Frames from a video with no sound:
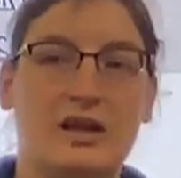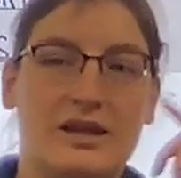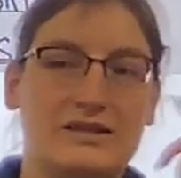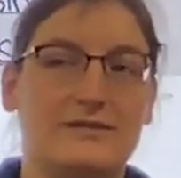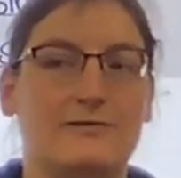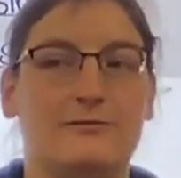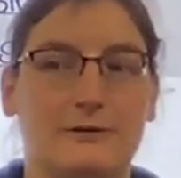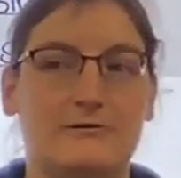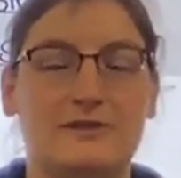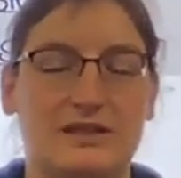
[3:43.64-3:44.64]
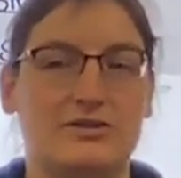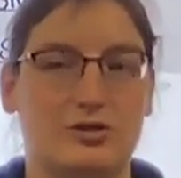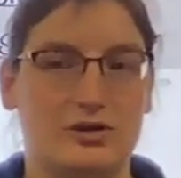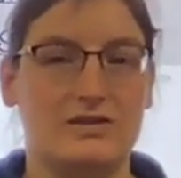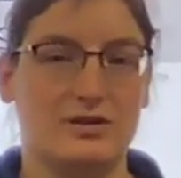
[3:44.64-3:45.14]
Is 15
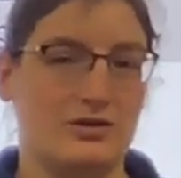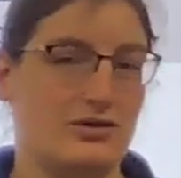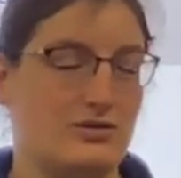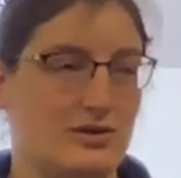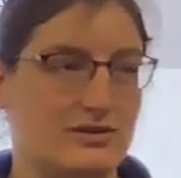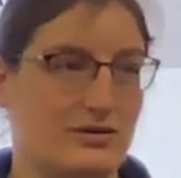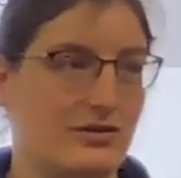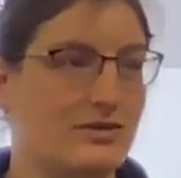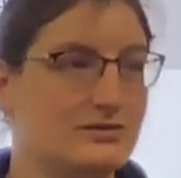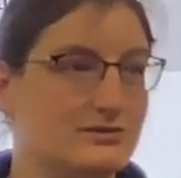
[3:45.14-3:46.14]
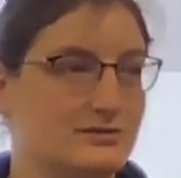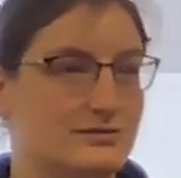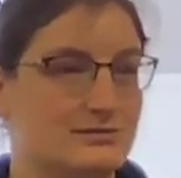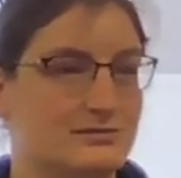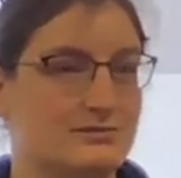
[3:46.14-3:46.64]
degrees on our unit circle?
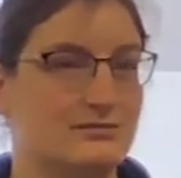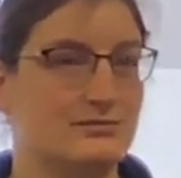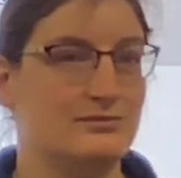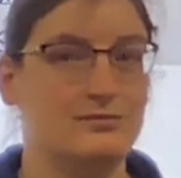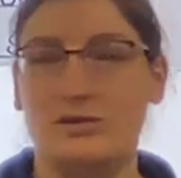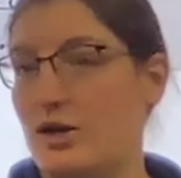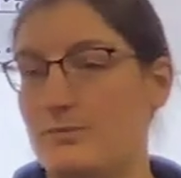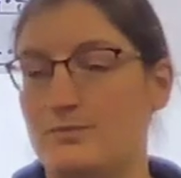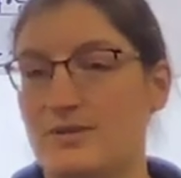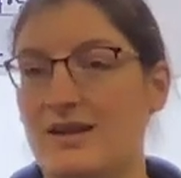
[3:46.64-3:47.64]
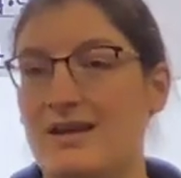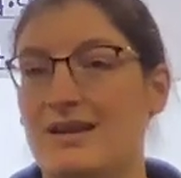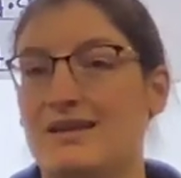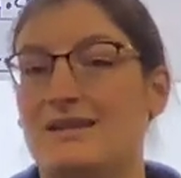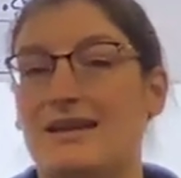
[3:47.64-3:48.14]
No.
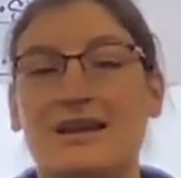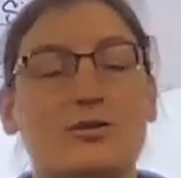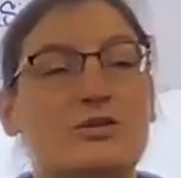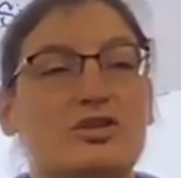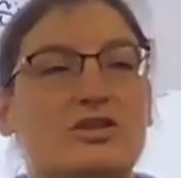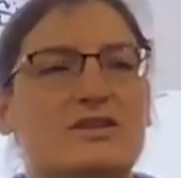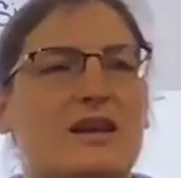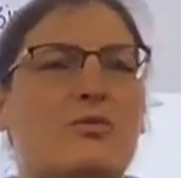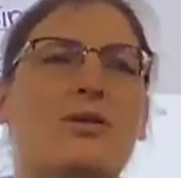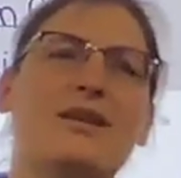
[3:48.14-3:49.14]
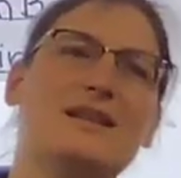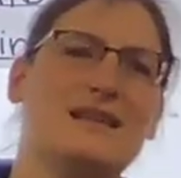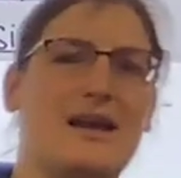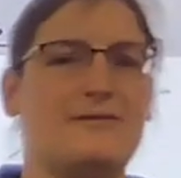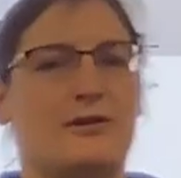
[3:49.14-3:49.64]
Can we just say, well,
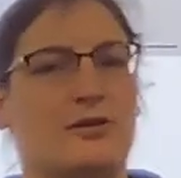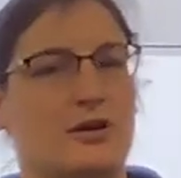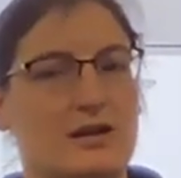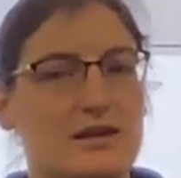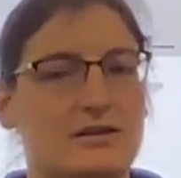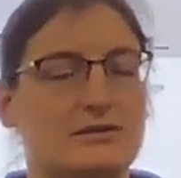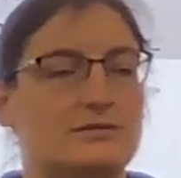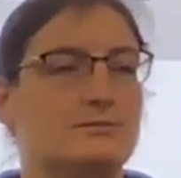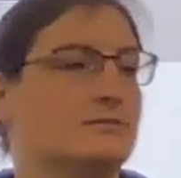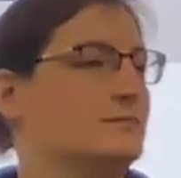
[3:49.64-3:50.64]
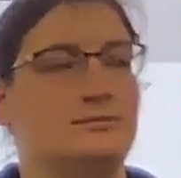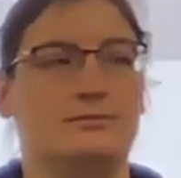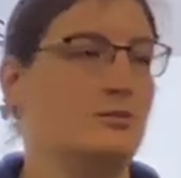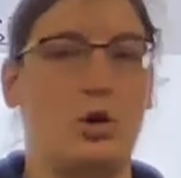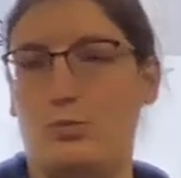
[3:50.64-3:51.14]
that's half a 30?
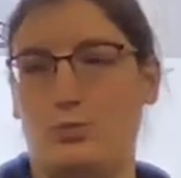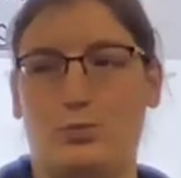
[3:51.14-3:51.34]
No.